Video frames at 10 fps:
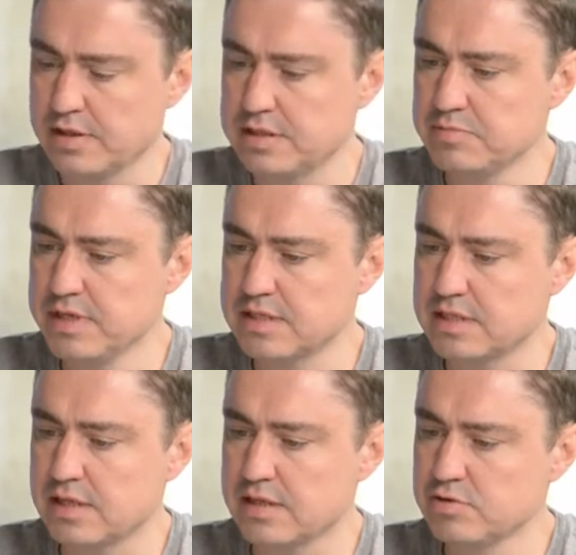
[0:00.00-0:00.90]
This means
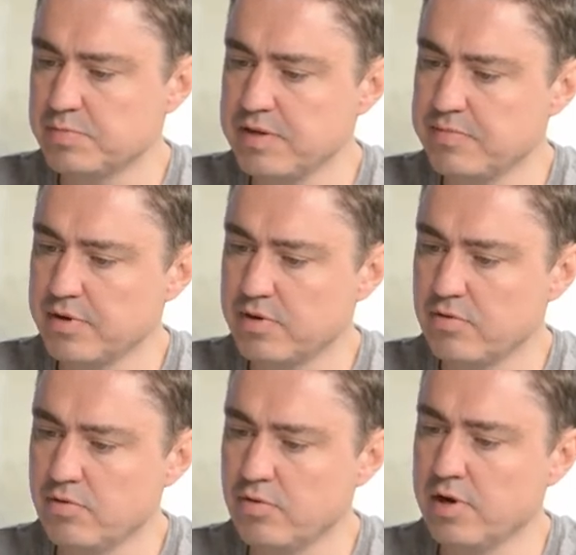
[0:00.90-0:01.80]
that those people
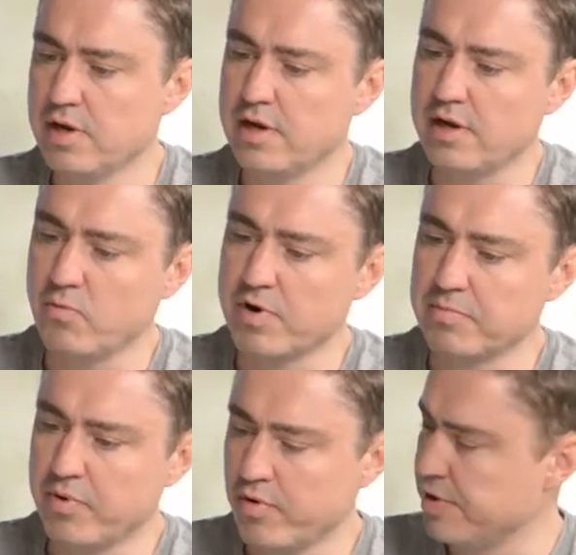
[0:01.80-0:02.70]
who were
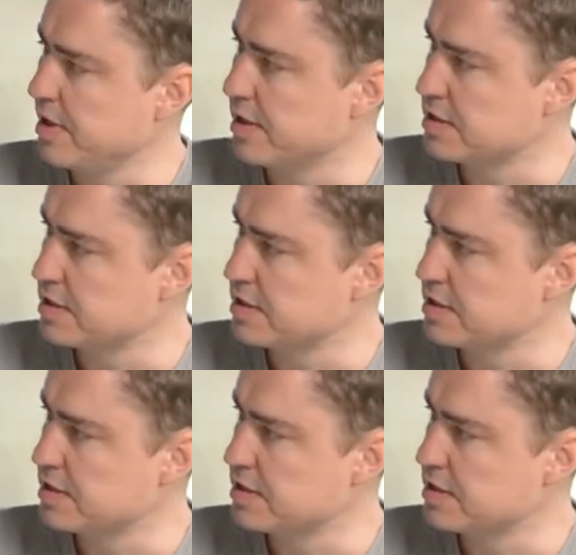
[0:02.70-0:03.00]
born in